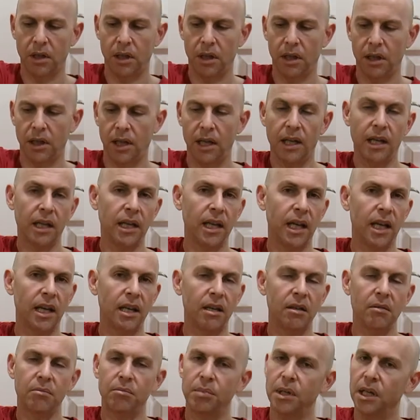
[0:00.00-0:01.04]
And
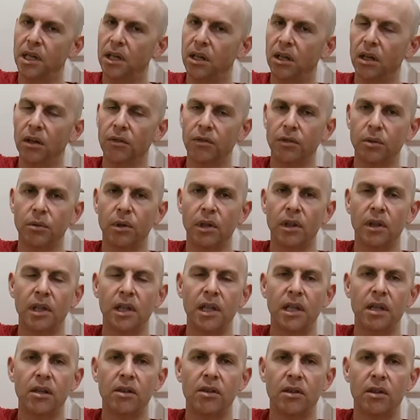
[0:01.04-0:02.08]
again, be careful with
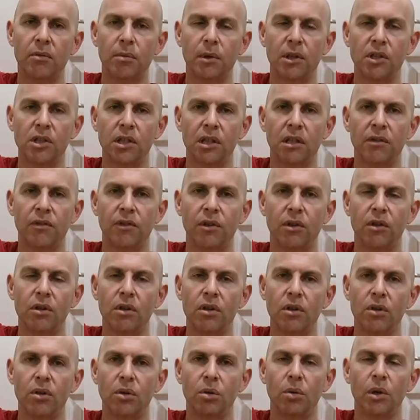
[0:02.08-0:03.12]
these, especially if they're
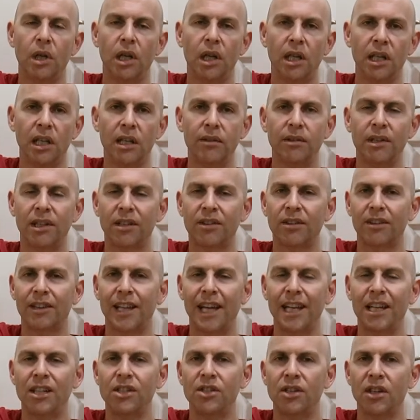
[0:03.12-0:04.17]
new. Even a
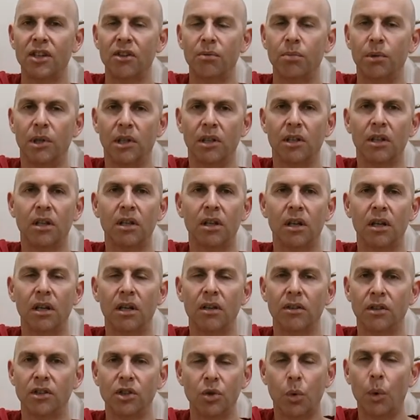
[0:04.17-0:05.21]
slight adjustment could cause
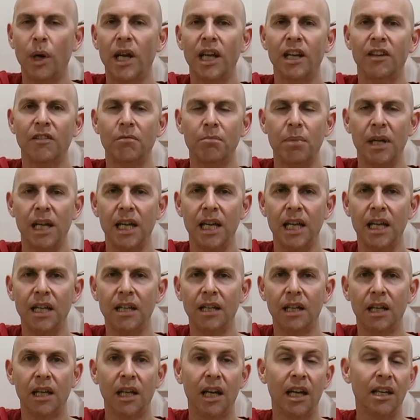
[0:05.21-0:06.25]
a twang of pain,
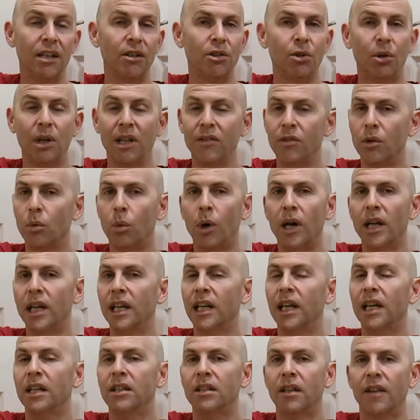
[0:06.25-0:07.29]
and you don't even want to
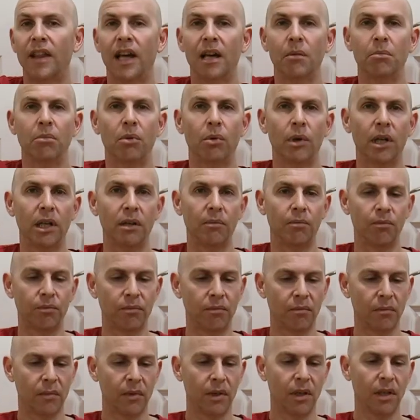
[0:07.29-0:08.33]
get to that point.
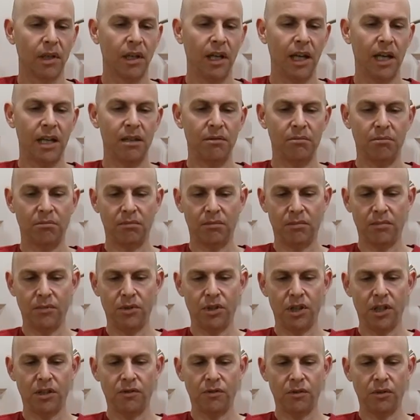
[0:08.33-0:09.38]
And
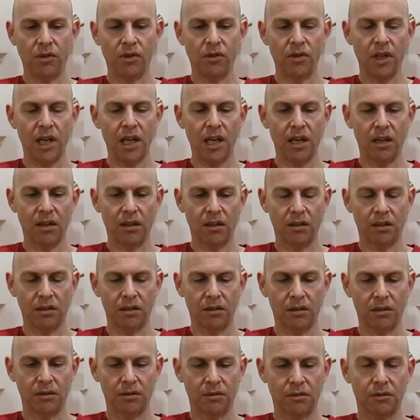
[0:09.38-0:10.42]
just
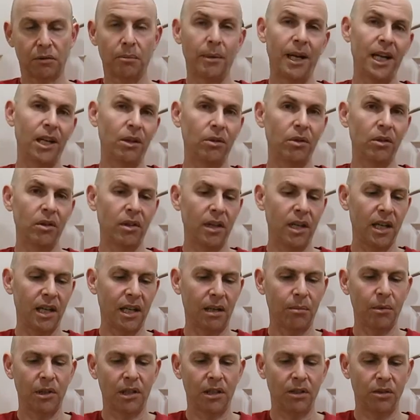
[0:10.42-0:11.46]
for my own sake,
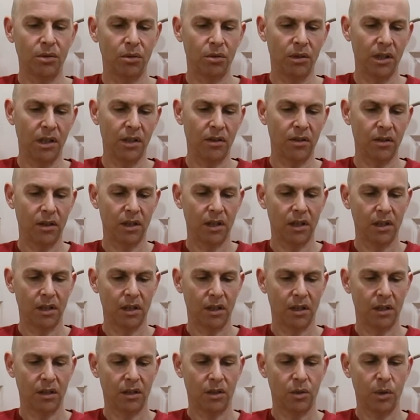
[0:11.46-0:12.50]
I'm going to do these
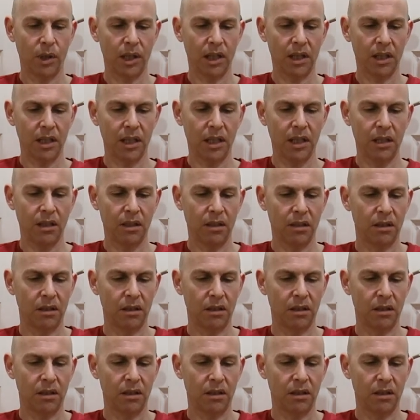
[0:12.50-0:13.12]
quickly.